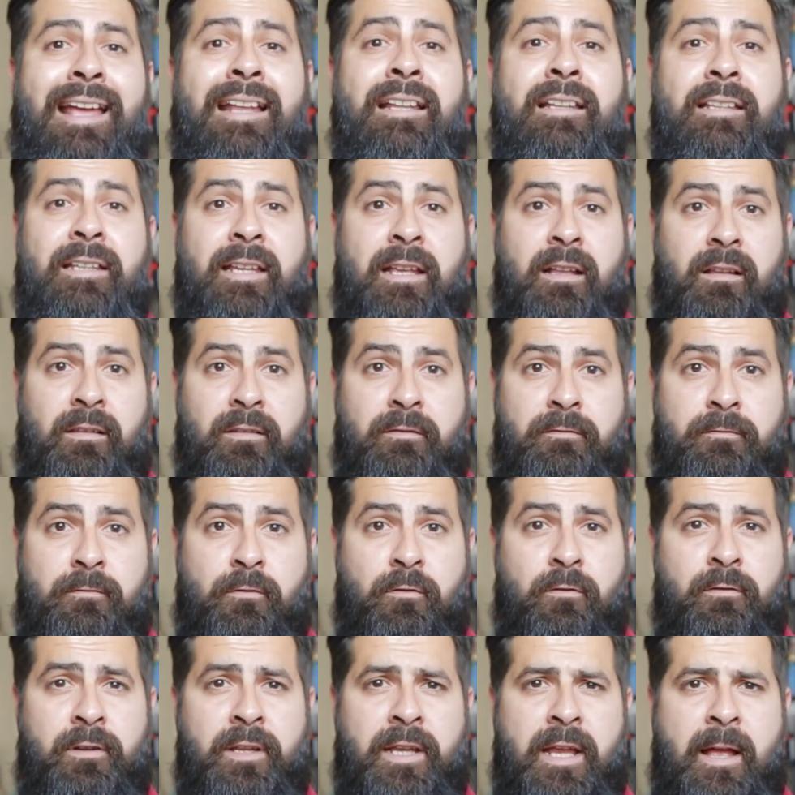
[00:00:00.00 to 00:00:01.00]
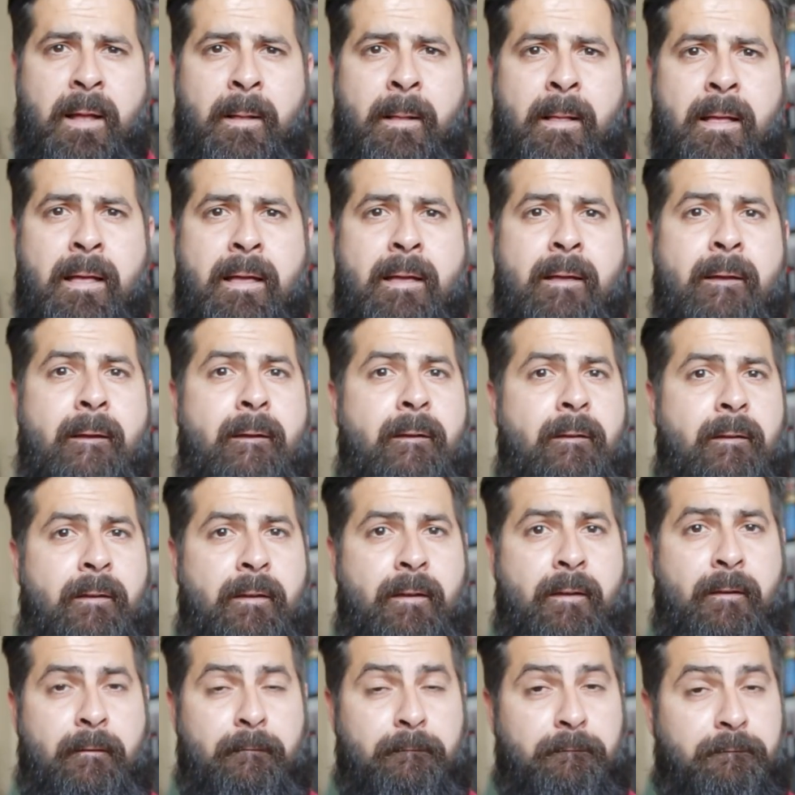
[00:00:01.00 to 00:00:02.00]
and California.
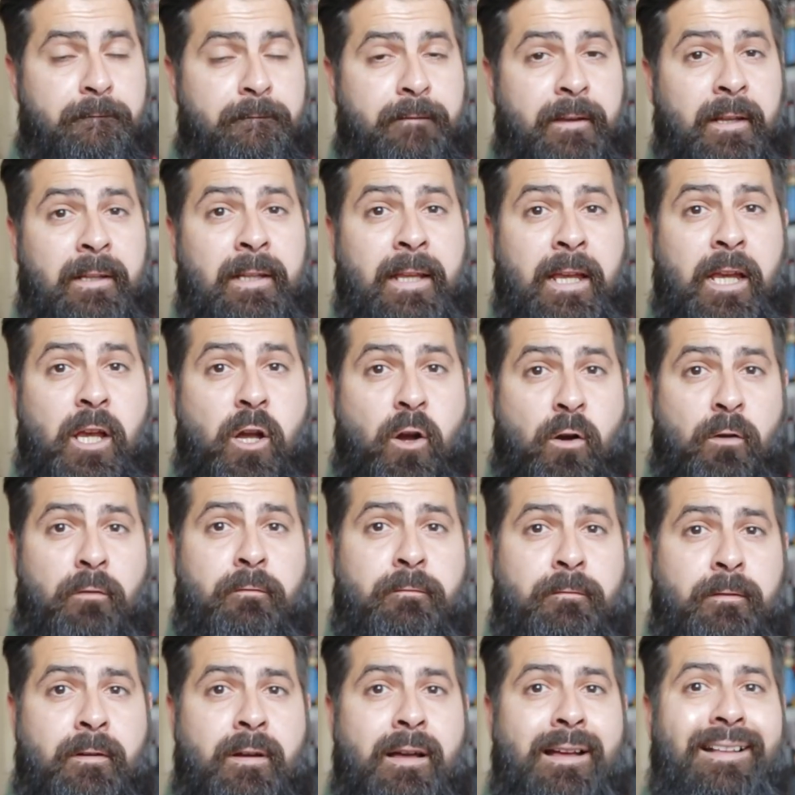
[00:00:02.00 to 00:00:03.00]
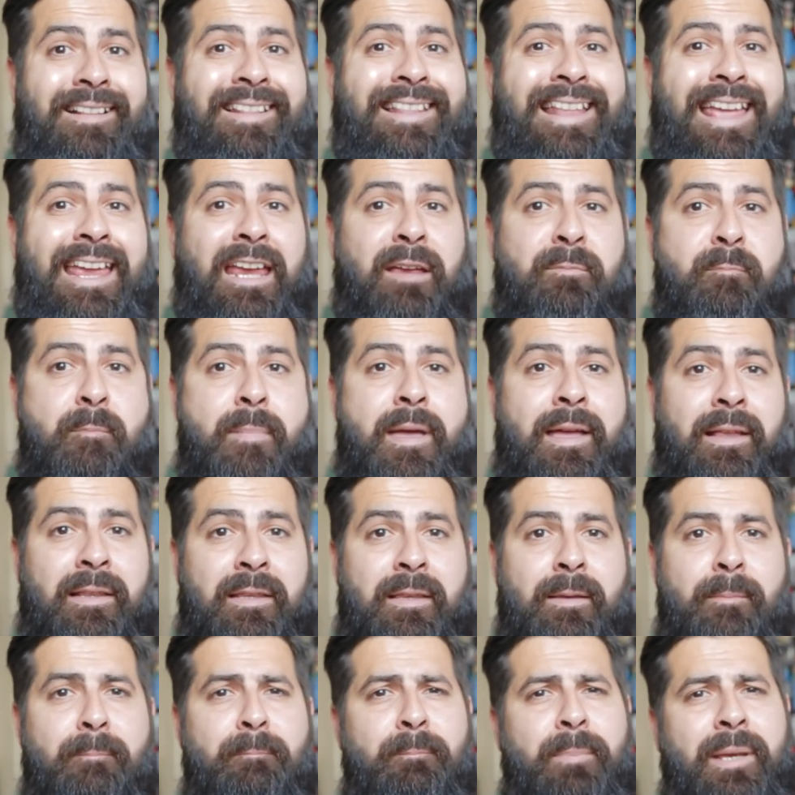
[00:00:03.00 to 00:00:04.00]
Filling of Lake
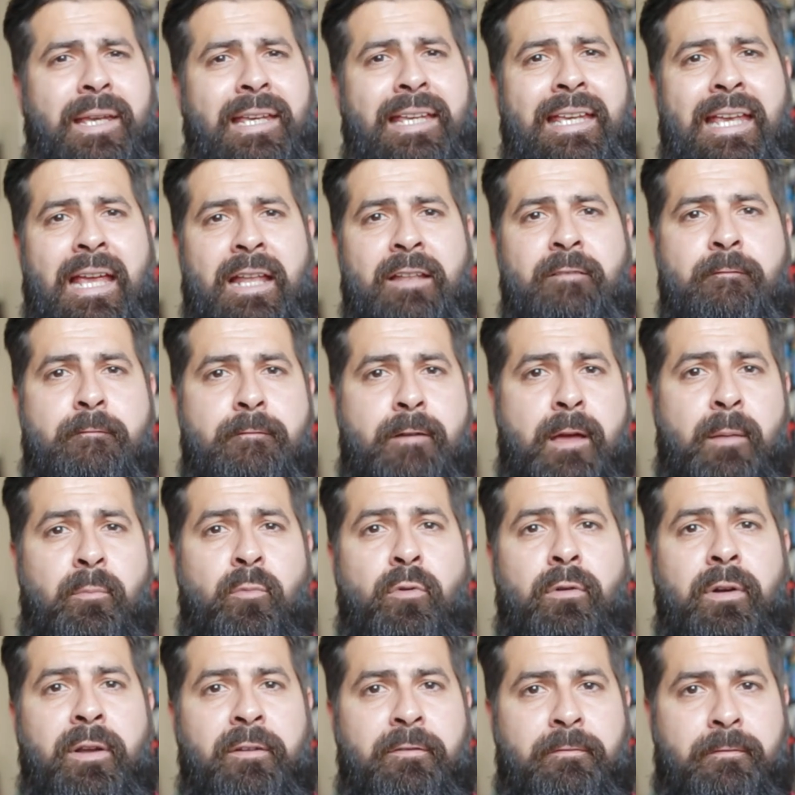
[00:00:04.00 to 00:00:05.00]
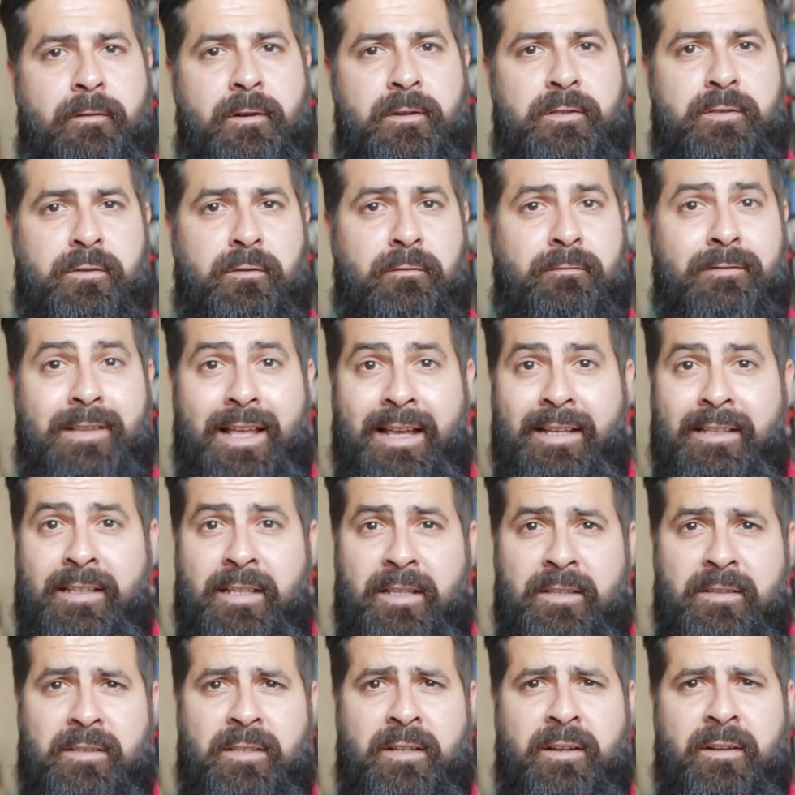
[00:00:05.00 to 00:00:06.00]
Mead began February 1st of
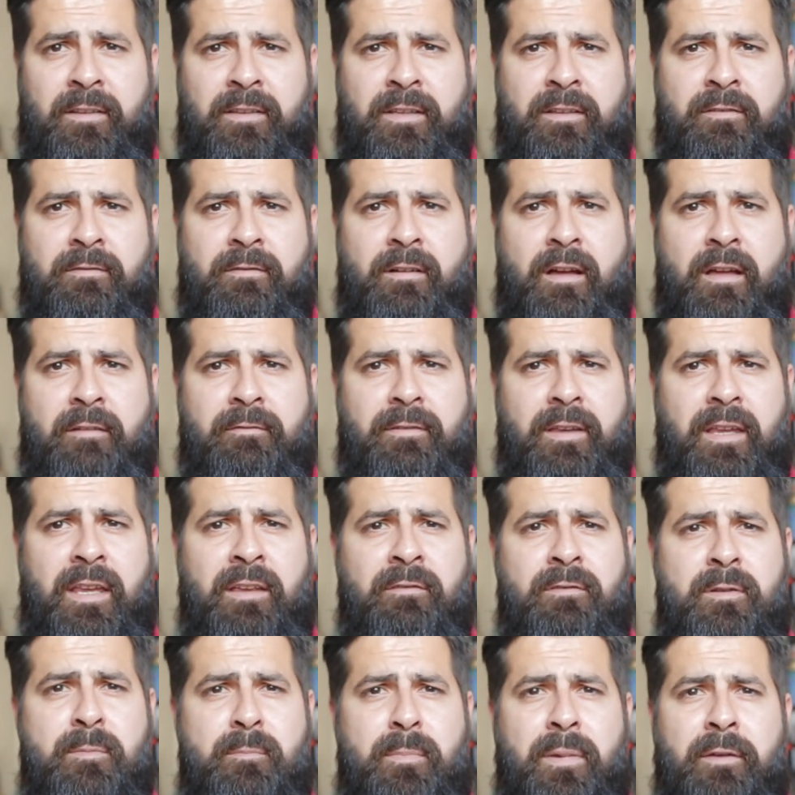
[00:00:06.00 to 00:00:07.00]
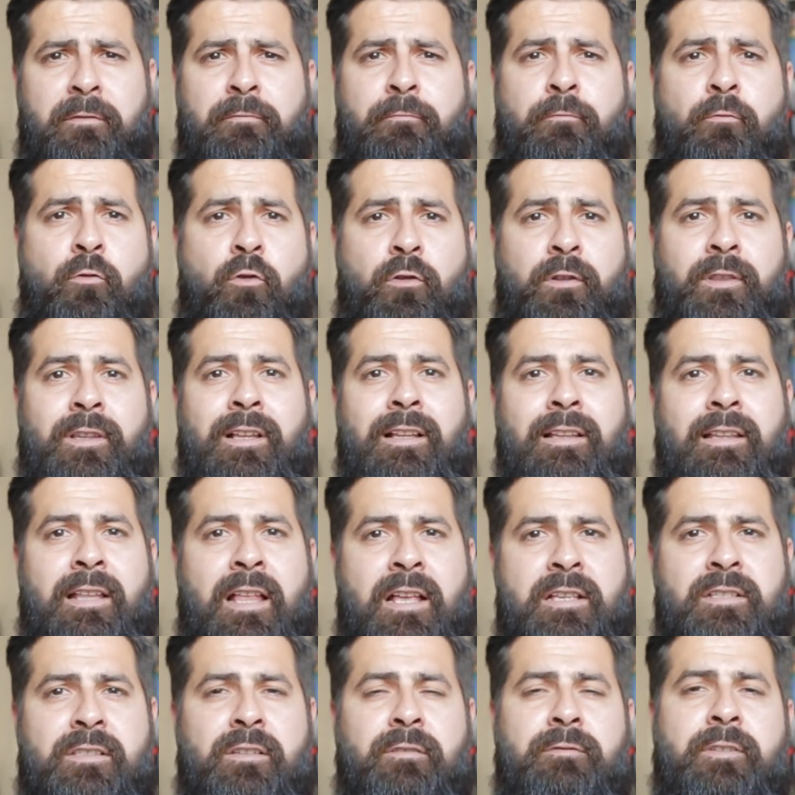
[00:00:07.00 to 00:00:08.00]
1935, even before the
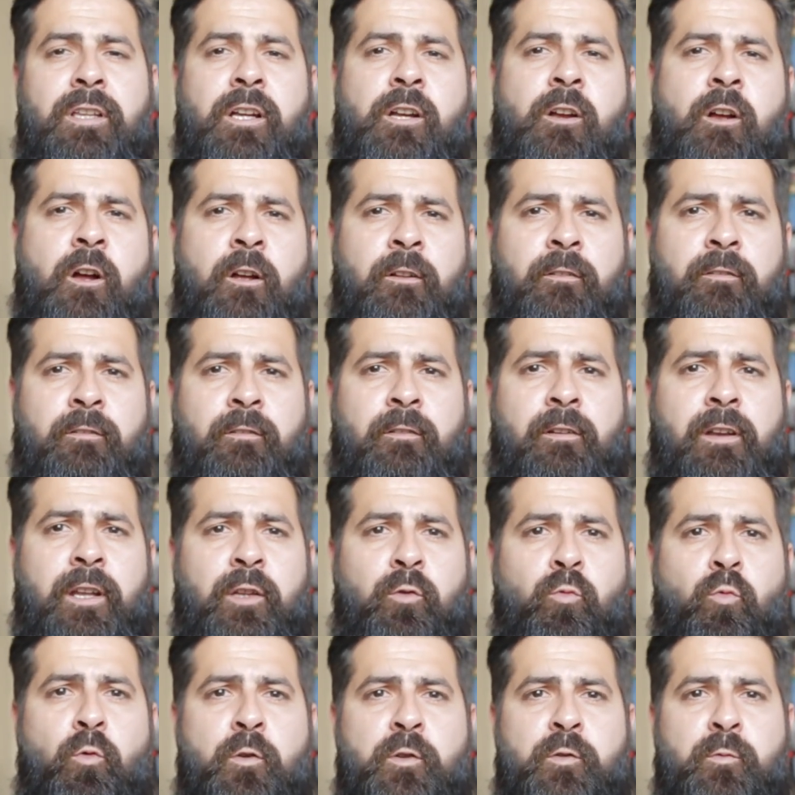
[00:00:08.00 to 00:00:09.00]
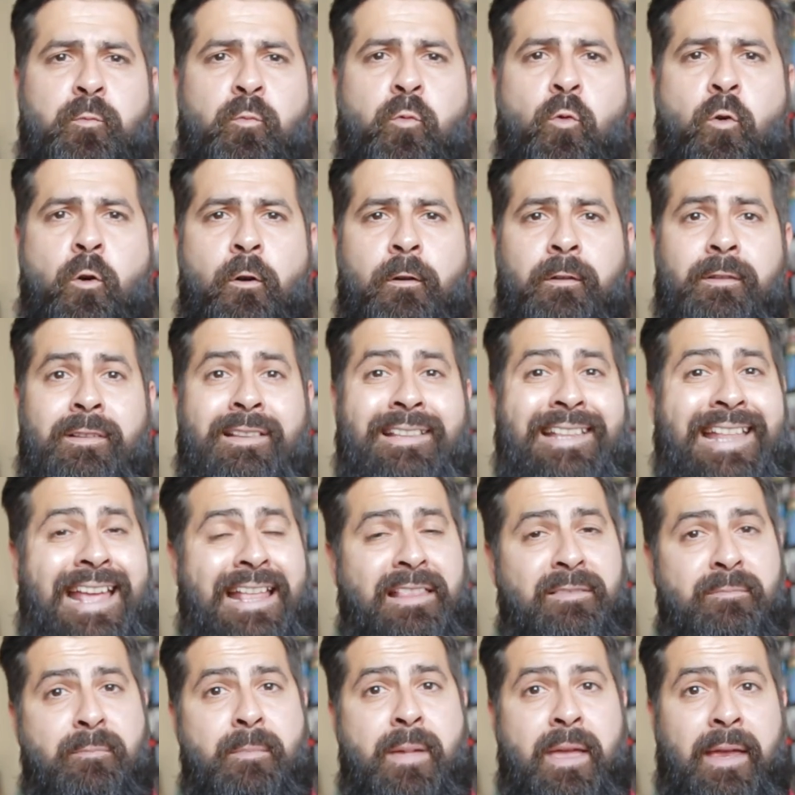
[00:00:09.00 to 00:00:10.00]
last of the concrete was poured
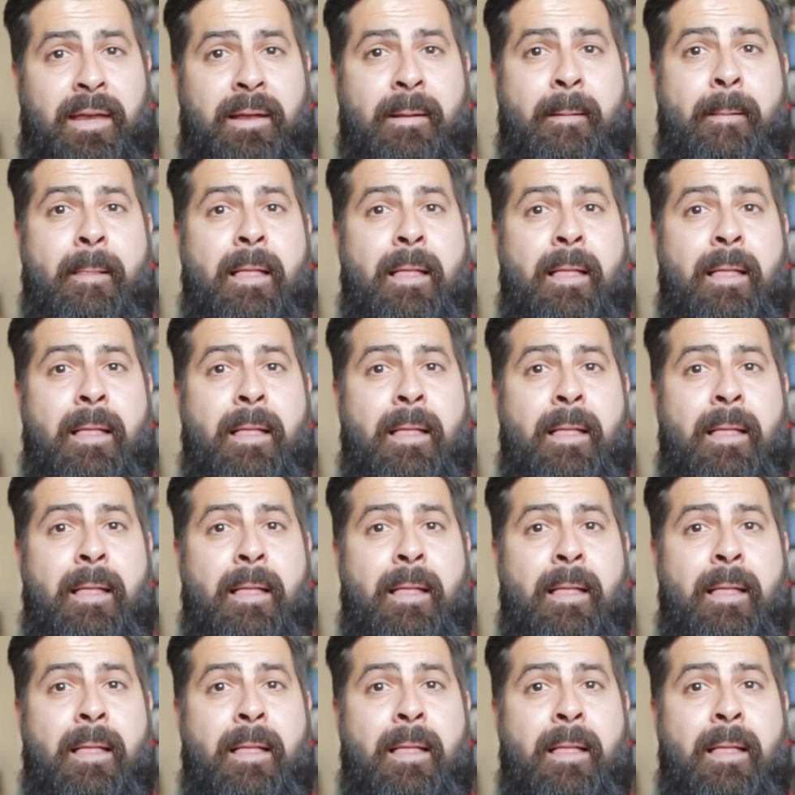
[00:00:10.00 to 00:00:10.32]
that May,